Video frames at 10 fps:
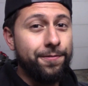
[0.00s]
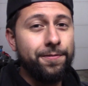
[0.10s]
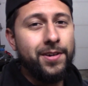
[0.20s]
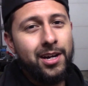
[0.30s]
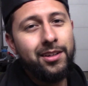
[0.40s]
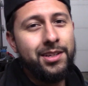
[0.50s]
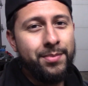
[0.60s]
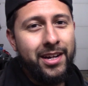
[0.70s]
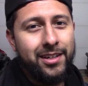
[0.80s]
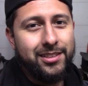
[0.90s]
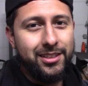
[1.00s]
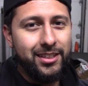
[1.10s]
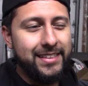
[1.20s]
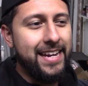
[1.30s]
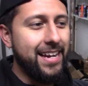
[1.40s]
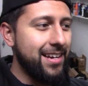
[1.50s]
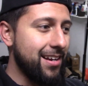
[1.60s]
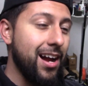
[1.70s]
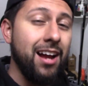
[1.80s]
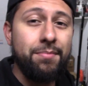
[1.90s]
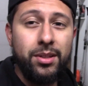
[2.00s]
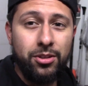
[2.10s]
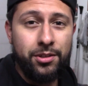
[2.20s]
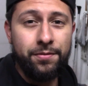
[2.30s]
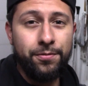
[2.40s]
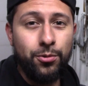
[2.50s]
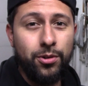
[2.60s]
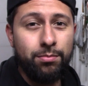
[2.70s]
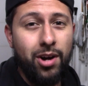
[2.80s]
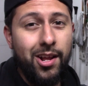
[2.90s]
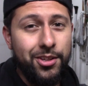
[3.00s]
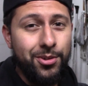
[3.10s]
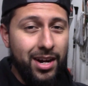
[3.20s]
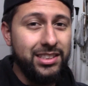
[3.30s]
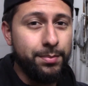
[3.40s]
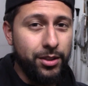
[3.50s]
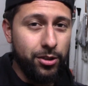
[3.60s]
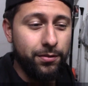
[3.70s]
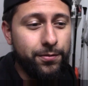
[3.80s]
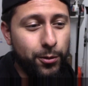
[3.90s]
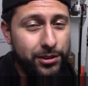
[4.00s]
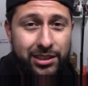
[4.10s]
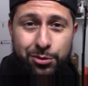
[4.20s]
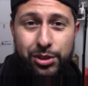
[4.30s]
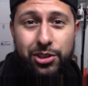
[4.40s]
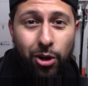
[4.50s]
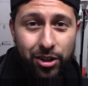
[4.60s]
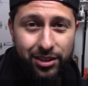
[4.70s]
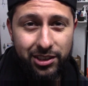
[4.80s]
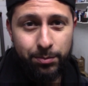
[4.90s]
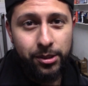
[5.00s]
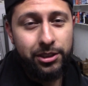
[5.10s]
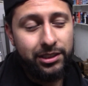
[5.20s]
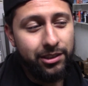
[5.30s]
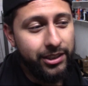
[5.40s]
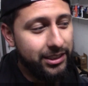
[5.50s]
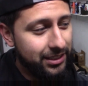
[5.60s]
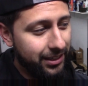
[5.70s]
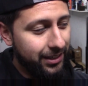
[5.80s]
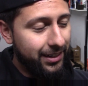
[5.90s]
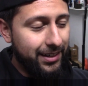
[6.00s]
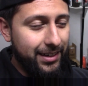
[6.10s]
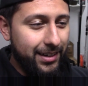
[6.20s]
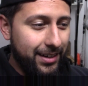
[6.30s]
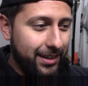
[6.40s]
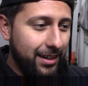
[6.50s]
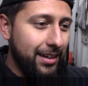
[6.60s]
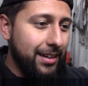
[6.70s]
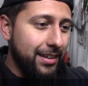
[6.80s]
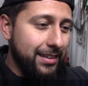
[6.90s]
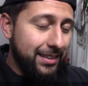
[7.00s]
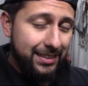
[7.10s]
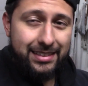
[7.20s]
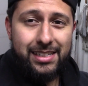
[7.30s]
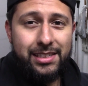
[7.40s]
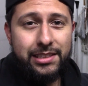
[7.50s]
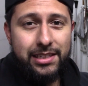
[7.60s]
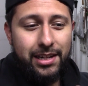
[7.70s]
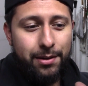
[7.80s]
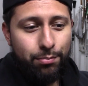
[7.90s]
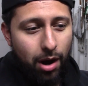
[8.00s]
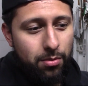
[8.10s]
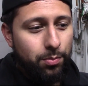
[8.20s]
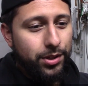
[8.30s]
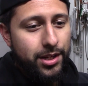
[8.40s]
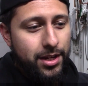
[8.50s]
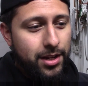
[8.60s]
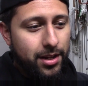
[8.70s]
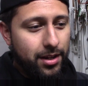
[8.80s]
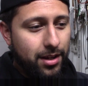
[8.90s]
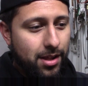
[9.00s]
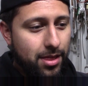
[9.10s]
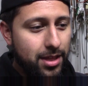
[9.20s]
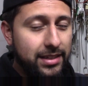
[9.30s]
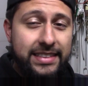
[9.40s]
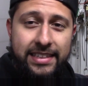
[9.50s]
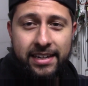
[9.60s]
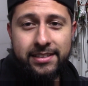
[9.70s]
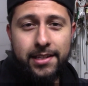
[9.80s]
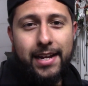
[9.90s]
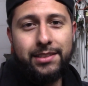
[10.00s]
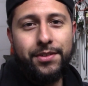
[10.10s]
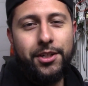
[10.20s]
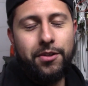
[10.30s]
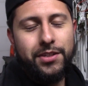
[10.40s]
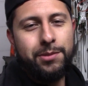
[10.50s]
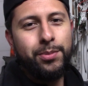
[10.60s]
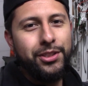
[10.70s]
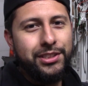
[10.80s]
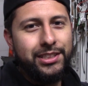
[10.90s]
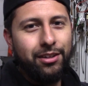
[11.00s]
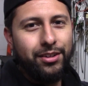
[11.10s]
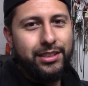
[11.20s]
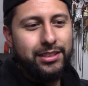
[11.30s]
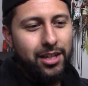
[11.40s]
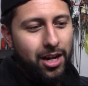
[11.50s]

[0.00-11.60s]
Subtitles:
finally made it to the day I've been looking for, and probably you guys have been looking for since we started this build series. This is probably the second to last video of this build series.